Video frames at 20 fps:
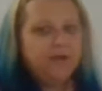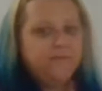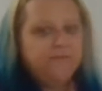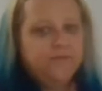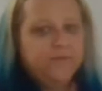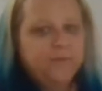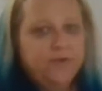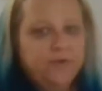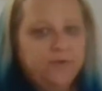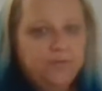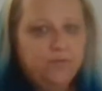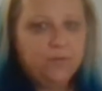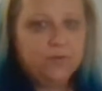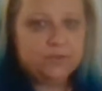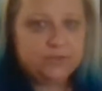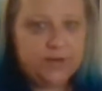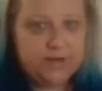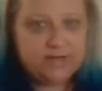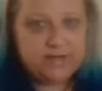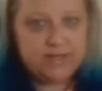from whom we're
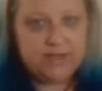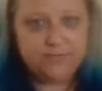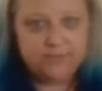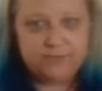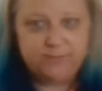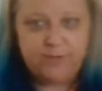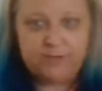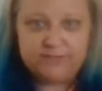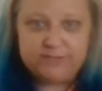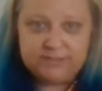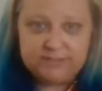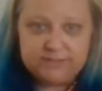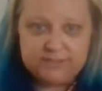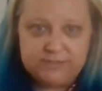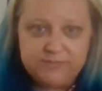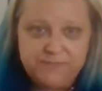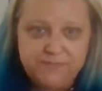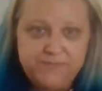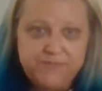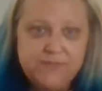trying to get responses